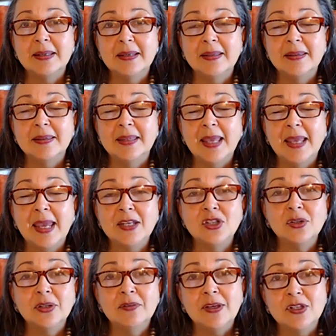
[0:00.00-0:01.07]

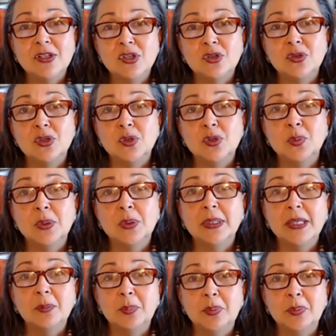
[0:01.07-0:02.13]
the angel
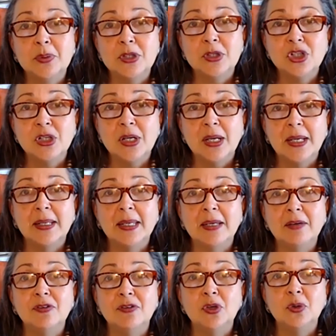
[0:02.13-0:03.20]
investors really
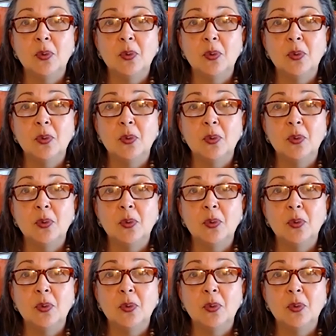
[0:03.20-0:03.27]
appreciate